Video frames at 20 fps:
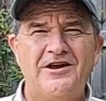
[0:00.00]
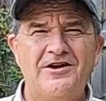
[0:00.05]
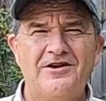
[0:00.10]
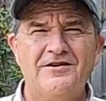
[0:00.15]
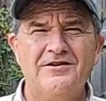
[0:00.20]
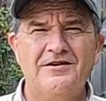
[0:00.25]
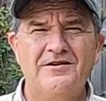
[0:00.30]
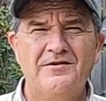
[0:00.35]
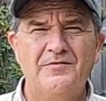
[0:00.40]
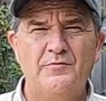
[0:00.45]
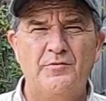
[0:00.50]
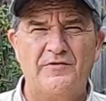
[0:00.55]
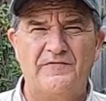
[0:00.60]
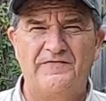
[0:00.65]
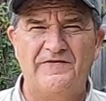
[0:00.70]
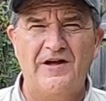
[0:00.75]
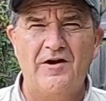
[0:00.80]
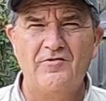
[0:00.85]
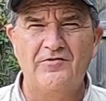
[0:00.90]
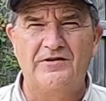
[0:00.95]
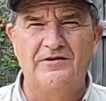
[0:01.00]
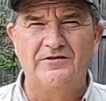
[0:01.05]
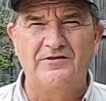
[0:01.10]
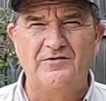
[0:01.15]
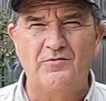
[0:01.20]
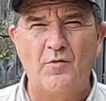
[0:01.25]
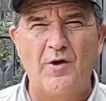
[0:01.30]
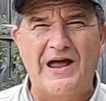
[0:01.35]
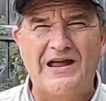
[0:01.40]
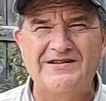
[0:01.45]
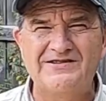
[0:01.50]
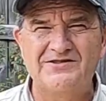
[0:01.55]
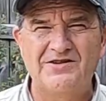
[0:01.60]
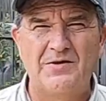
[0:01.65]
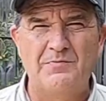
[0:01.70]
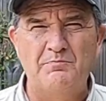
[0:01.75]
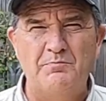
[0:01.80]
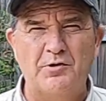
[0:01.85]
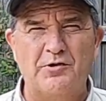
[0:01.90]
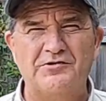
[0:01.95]
here with Falcon
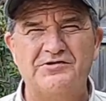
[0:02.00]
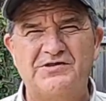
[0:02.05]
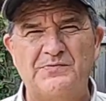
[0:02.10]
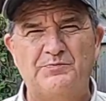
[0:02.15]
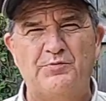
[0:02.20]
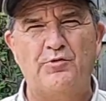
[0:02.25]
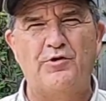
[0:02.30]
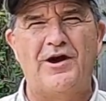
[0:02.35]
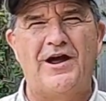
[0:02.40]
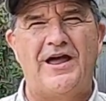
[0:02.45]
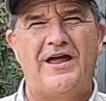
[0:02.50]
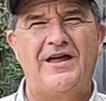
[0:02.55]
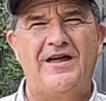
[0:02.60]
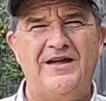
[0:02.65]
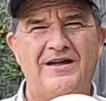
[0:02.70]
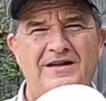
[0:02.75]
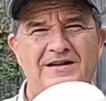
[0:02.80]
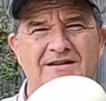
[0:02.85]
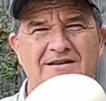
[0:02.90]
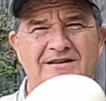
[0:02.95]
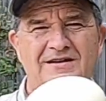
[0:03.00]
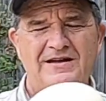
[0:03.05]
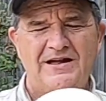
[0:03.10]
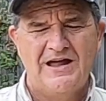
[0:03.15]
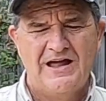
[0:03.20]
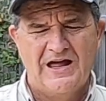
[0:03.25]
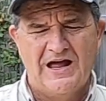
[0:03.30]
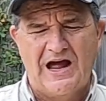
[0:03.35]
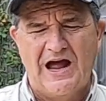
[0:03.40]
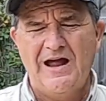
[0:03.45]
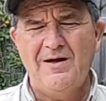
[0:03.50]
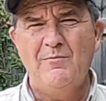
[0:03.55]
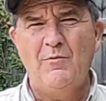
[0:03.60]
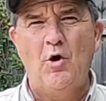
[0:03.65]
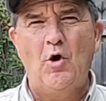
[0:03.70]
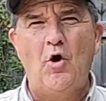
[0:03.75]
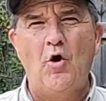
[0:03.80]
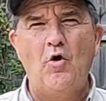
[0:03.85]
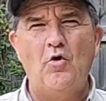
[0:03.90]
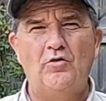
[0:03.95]
Quest, Birds of Prey. I'm
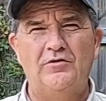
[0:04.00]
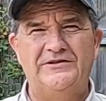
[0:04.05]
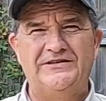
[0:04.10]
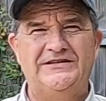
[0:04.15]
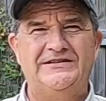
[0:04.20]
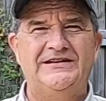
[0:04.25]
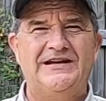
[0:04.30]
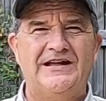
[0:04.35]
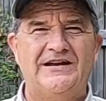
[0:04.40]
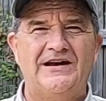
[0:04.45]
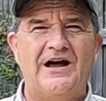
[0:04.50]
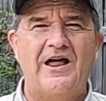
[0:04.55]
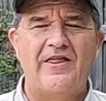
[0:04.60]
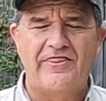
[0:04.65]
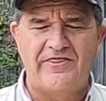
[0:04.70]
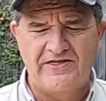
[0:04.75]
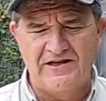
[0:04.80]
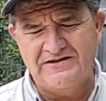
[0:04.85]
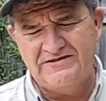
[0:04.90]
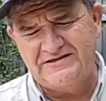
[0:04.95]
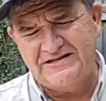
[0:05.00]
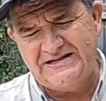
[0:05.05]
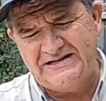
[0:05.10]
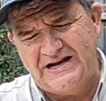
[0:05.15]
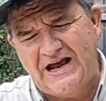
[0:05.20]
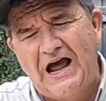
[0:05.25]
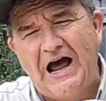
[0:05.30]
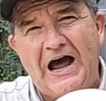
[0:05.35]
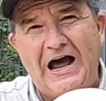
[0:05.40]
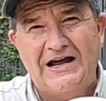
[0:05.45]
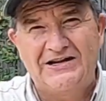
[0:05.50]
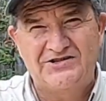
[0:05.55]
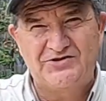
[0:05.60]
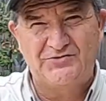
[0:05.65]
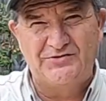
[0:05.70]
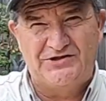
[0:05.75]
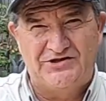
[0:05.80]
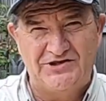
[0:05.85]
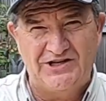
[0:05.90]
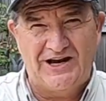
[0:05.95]
holding an authentic
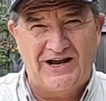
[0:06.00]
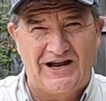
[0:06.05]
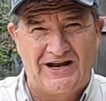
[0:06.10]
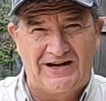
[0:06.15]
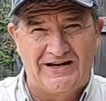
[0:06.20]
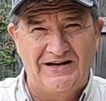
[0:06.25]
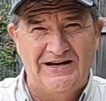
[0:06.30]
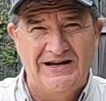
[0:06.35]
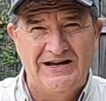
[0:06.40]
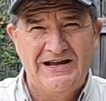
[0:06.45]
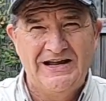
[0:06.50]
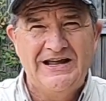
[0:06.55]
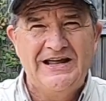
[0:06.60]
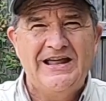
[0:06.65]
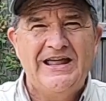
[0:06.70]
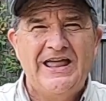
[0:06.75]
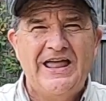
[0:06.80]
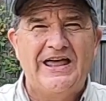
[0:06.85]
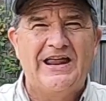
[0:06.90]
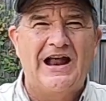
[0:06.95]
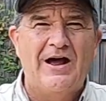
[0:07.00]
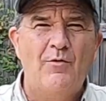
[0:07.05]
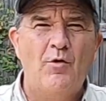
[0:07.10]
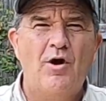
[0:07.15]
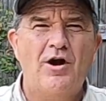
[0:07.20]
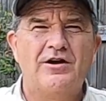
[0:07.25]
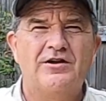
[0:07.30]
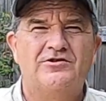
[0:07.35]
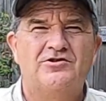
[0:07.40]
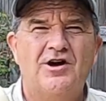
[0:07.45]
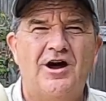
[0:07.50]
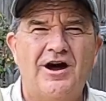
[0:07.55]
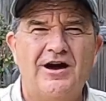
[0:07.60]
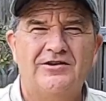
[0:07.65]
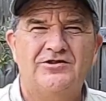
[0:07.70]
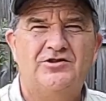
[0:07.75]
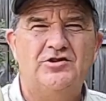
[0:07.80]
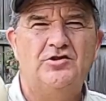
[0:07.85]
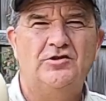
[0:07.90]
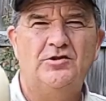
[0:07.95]
ostrich egg, and I want to
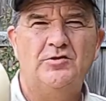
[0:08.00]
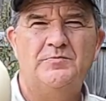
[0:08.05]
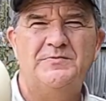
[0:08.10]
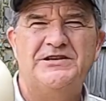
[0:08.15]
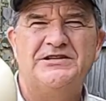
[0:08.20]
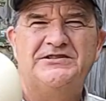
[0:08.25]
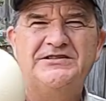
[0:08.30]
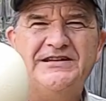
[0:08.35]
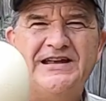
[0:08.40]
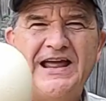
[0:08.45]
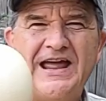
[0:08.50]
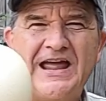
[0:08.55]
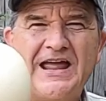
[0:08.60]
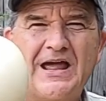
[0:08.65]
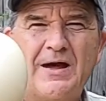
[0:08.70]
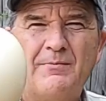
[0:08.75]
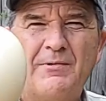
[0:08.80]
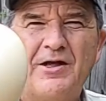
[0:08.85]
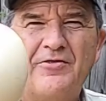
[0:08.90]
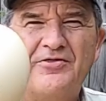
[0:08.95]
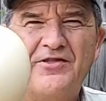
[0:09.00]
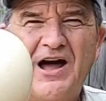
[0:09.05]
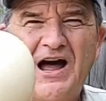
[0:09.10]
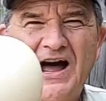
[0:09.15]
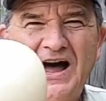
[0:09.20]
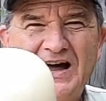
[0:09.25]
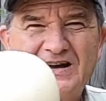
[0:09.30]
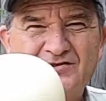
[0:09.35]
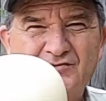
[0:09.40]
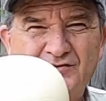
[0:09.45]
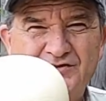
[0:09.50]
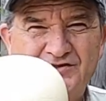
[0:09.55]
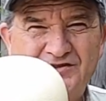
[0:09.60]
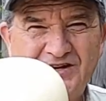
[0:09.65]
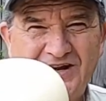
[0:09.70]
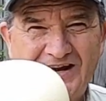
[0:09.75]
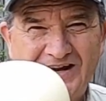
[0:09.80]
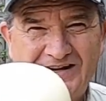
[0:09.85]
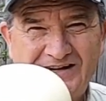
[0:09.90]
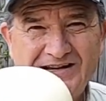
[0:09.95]
talk to you a little bit today about the
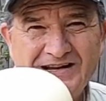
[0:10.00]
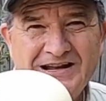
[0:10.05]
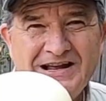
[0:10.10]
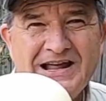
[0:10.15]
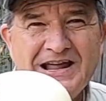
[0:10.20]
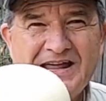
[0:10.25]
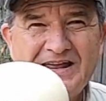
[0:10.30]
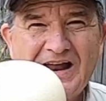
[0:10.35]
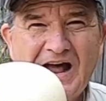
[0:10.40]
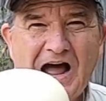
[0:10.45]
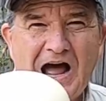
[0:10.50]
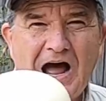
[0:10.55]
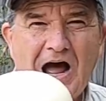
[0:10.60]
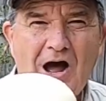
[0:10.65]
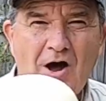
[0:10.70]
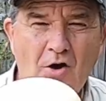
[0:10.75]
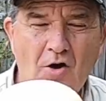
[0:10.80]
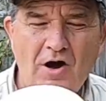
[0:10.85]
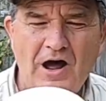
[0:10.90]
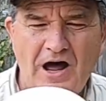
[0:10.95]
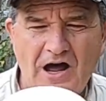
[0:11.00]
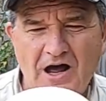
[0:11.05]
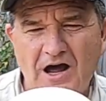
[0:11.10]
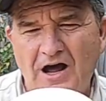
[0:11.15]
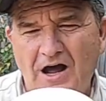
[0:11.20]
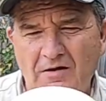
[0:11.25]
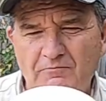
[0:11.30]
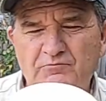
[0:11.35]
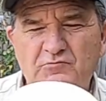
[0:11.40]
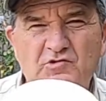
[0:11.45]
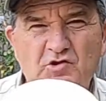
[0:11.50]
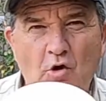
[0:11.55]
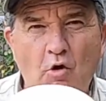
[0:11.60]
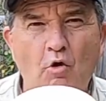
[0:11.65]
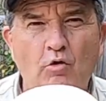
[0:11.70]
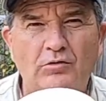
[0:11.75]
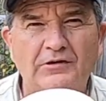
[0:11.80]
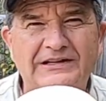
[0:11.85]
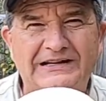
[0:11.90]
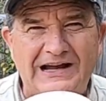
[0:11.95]
ostrich egg and how
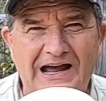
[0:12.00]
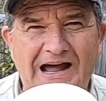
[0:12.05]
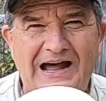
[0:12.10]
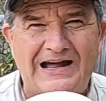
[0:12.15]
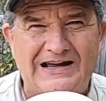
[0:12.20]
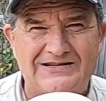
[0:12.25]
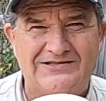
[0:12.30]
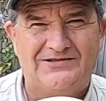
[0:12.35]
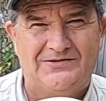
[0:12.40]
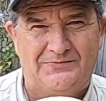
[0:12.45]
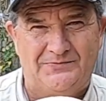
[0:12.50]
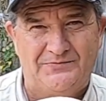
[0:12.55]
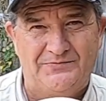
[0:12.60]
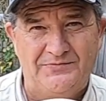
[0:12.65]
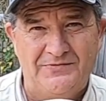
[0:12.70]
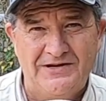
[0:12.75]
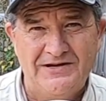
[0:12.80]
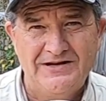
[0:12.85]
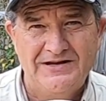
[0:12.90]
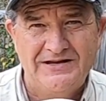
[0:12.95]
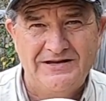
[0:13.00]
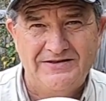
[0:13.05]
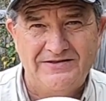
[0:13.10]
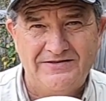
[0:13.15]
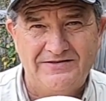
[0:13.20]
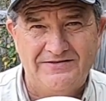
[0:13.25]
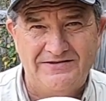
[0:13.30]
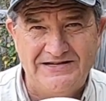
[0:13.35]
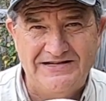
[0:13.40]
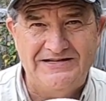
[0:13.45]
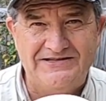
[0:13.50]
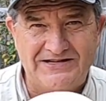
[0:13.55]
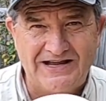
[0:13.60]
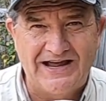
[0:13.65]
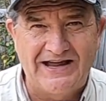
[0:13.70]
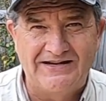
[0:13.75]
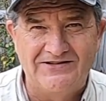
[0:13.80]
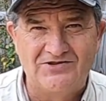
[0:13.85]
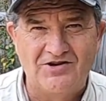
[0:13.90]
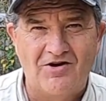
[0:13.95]
totally awesome these
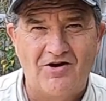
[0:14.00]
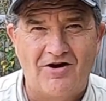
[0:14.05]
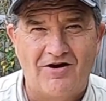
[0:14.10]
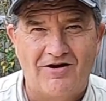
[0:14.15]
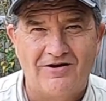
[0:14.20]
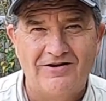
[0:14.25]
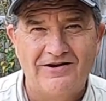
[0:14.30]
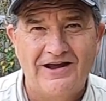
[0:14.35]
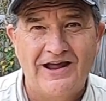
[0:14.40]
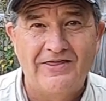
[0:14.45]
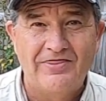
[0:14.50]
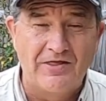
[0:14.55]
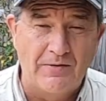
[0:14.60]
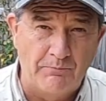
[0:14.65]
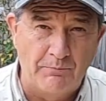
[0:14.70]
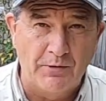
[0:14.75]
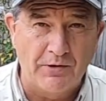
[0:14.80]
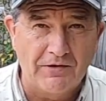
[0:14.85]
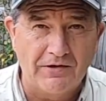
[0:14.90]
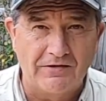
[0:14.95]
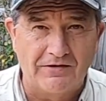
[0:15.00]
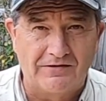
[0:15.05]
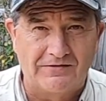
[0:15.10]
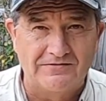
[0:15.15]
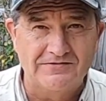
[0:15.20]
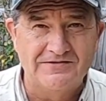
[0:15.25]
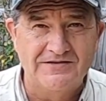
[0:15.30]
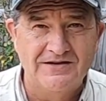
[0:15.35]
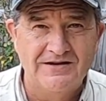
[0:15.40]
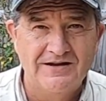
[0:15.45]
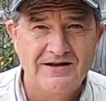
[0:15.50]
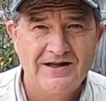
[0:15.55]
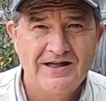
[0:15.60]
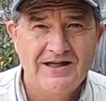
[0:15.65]
eggs are, the birds,